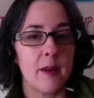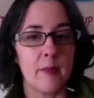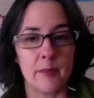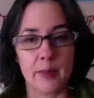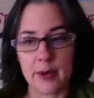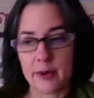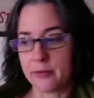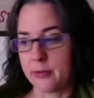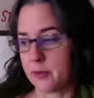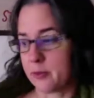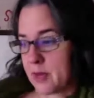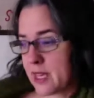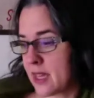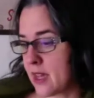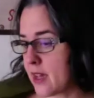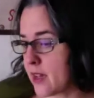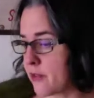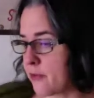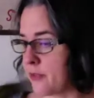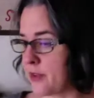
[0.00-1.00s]
but for me
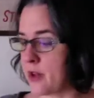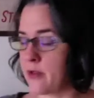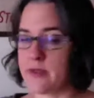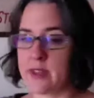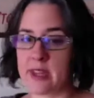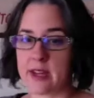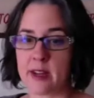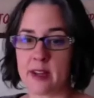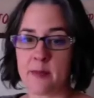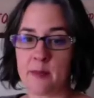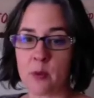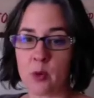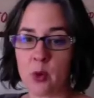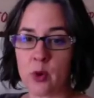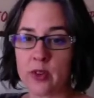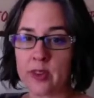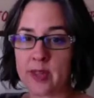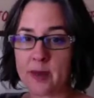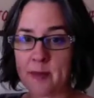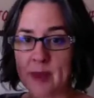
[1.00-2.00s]
I have found that
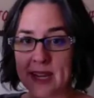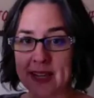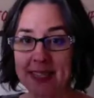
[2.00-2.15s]
more than my